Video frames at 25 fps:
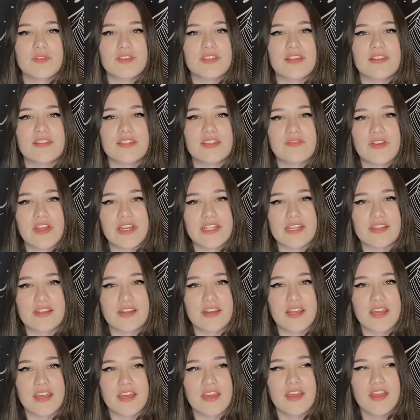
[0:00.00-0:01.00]
sense of
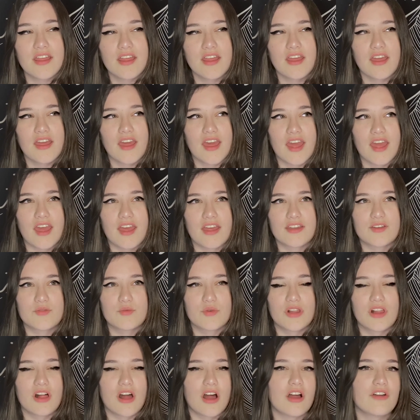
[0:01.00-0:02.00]
identity and
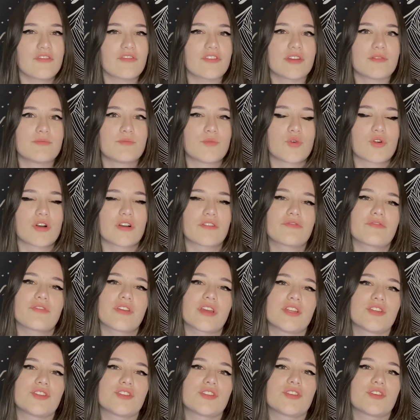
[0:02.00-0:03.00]
will often morph
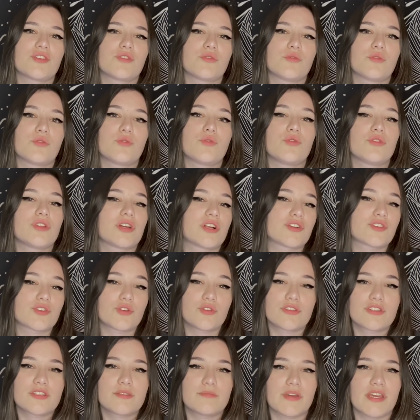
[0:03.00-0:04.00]
into who they're
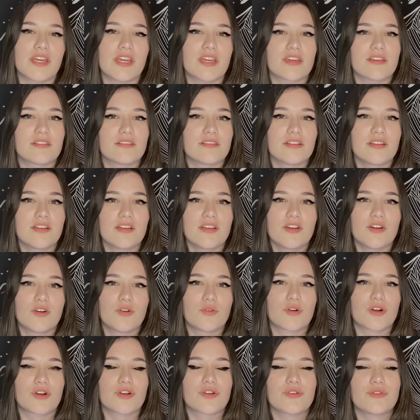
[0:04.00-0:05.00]
told to be
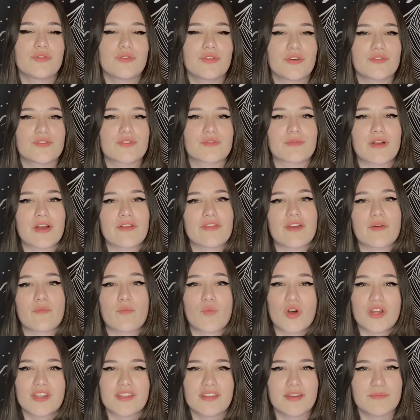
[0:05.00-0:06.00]
or who those around them
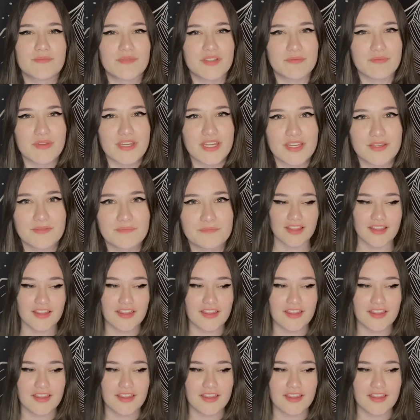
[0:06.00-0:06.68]
want them to be.